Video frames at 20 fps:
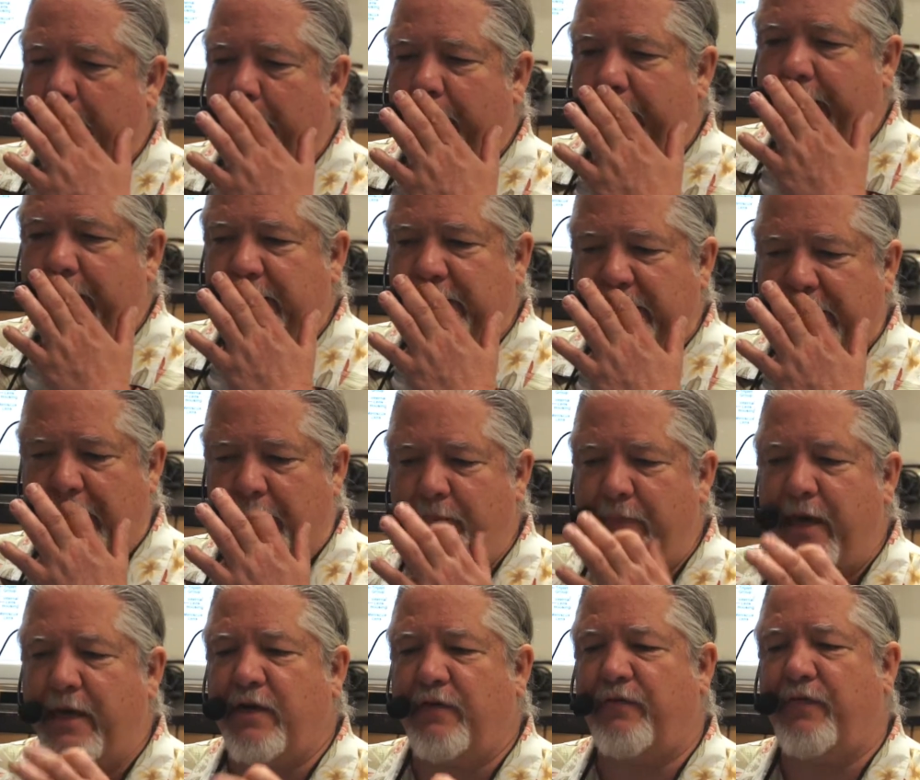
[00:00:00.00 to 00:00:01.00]
because some
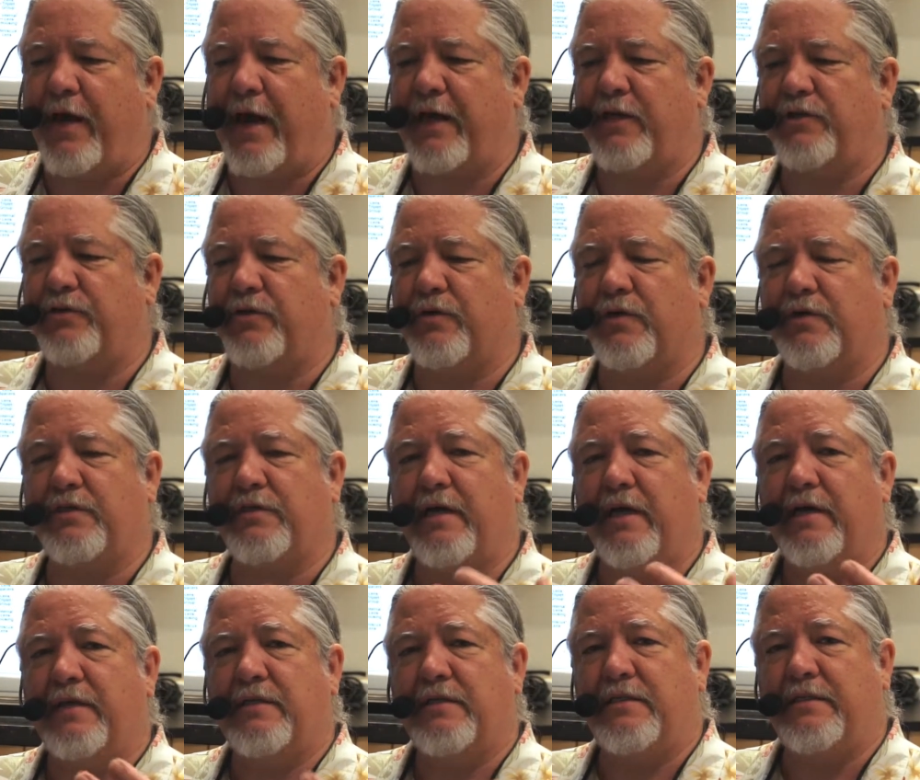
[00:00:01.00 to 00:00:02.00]
manufacturers
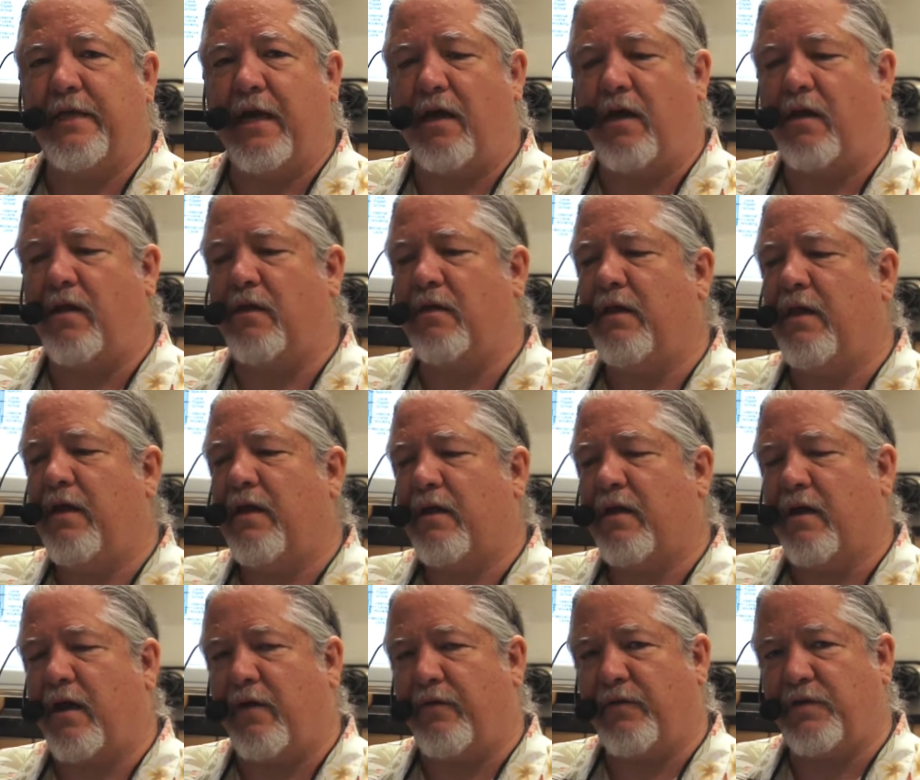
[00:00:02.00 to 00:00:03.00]
sell
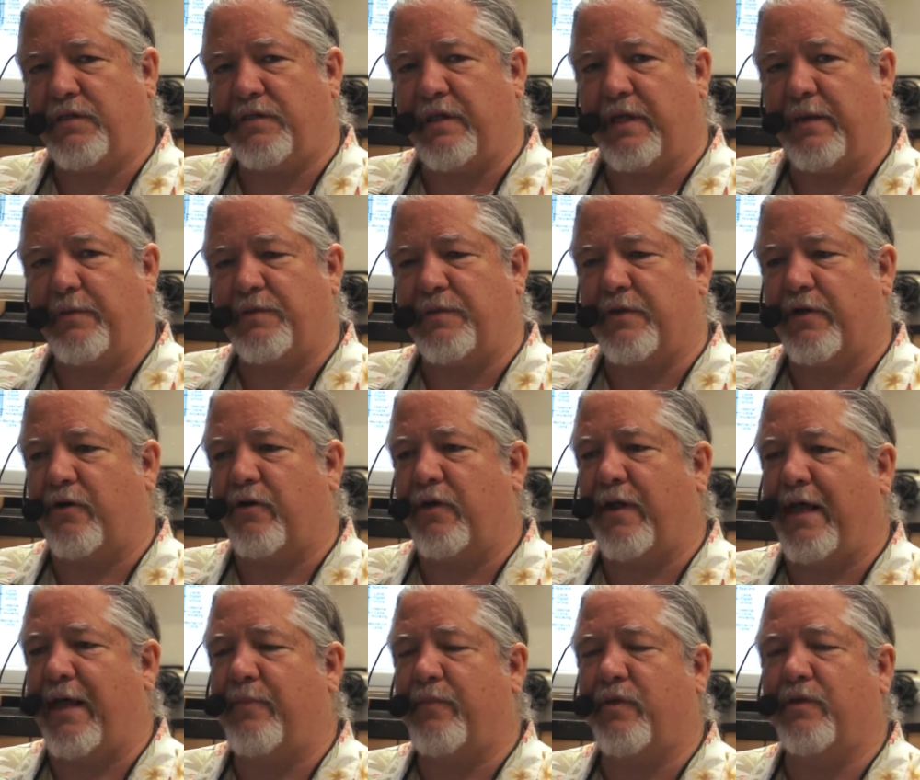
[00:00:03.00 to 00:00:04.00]
cover slips that are
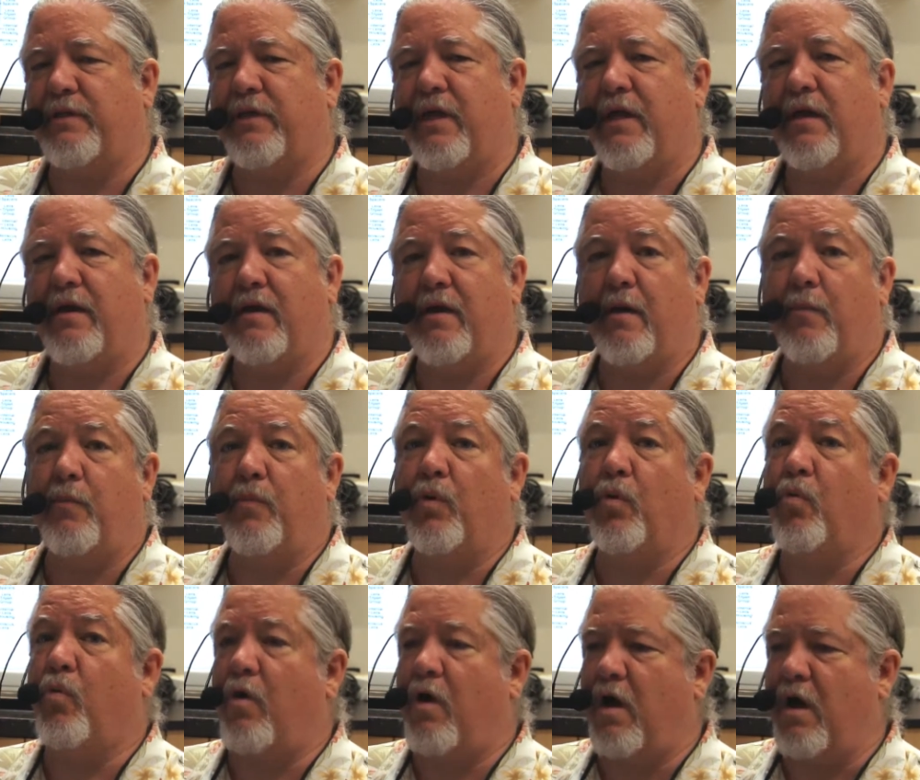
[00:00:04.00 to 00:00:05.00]
labeled
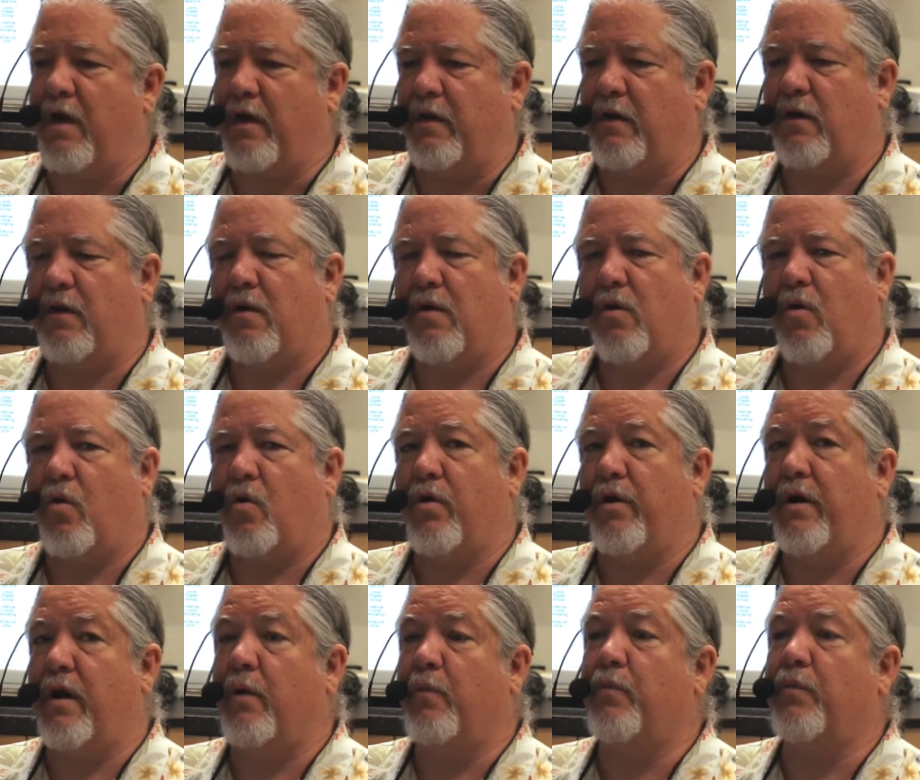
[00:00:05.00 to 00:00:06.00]
number 1
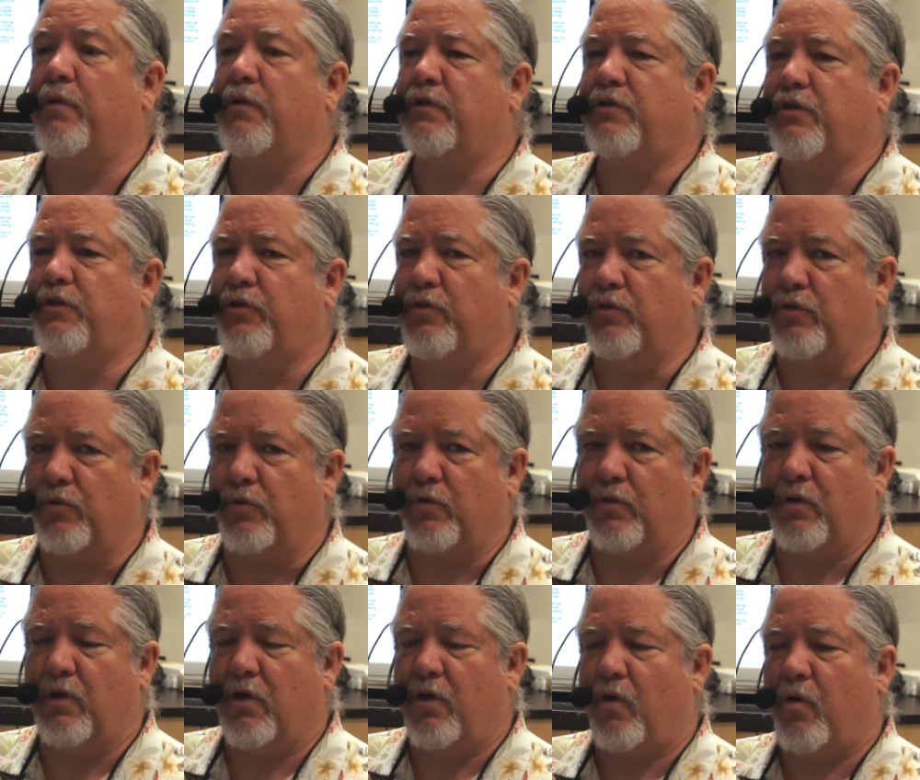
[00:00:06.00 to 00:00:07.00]
or number 2
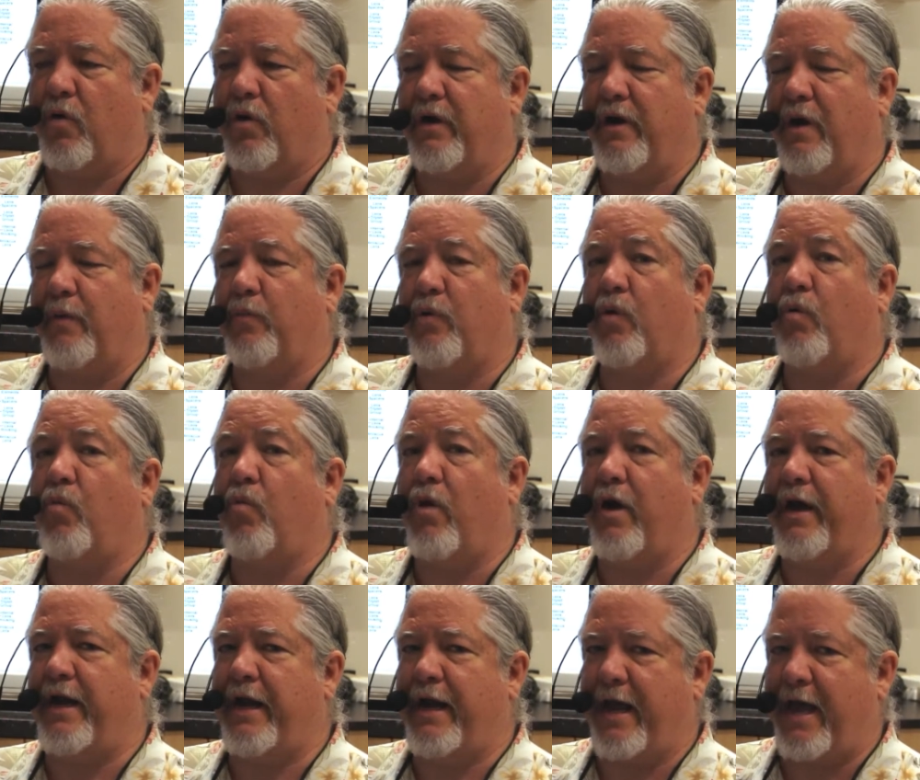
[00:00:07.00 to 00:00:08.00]
or number
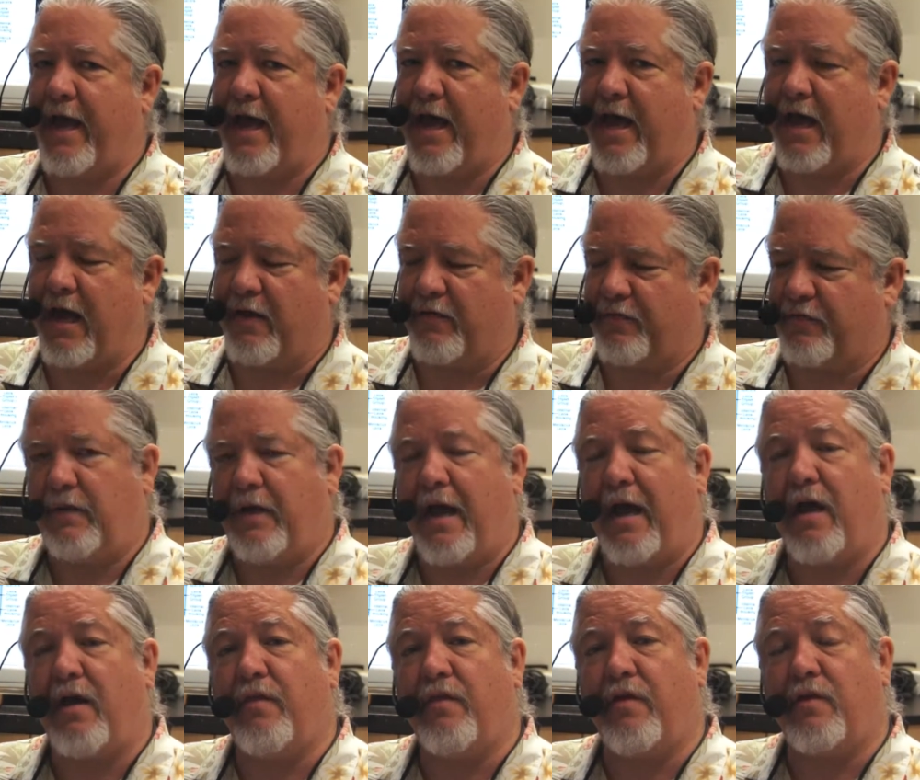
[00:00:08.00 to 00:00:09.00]
1.5.
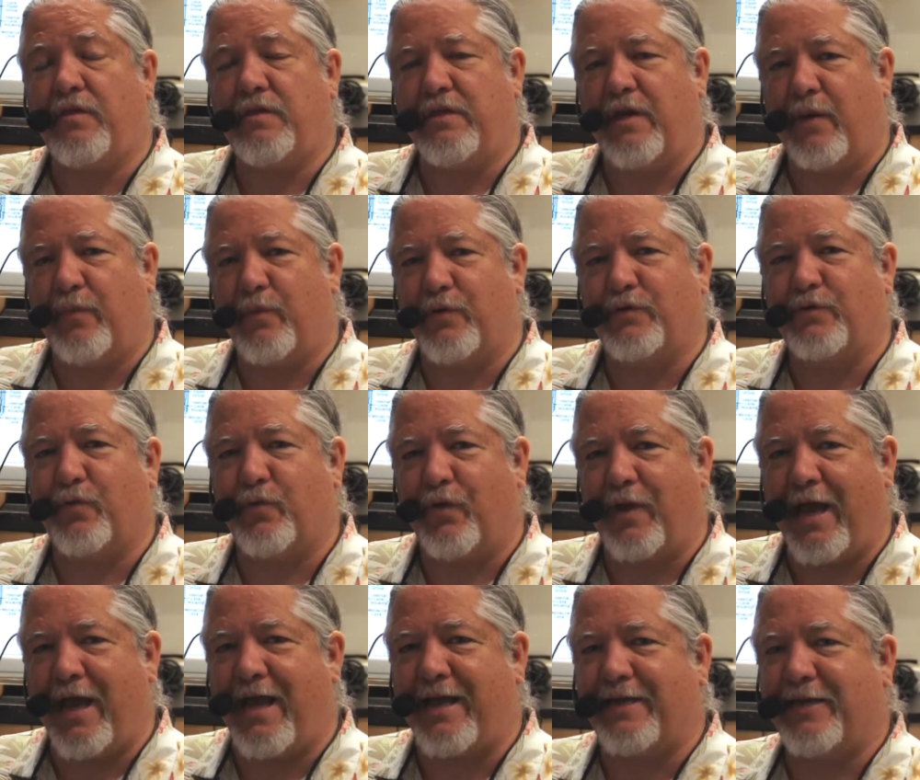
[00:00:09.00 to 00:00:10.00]
How do those numbers
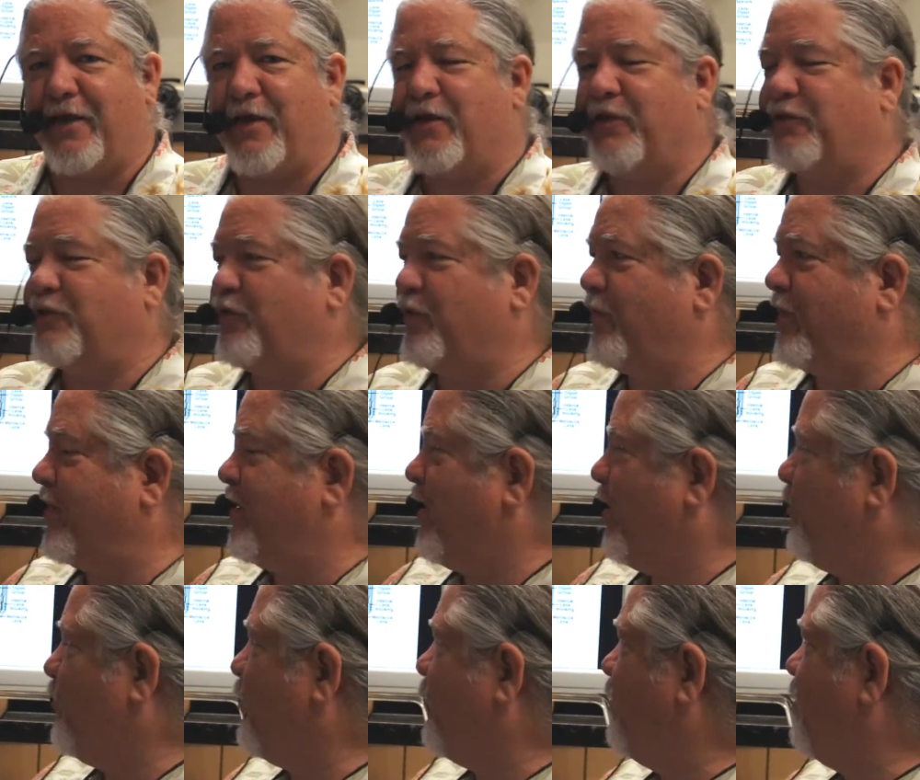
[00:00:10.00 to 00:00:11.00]
relate to the
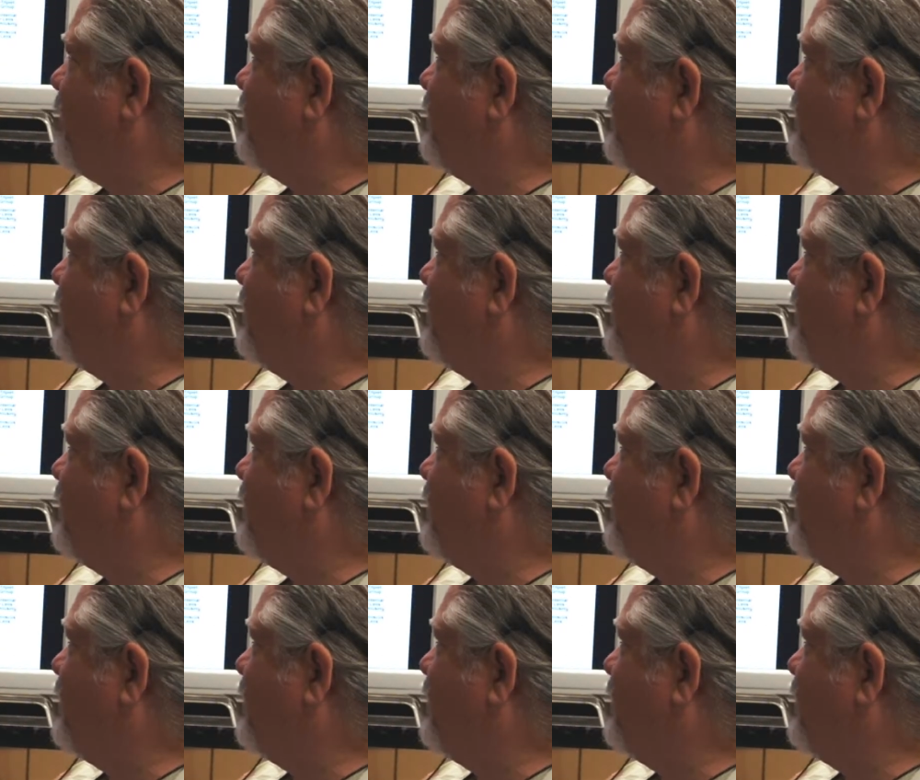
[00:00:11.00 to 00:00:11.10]
number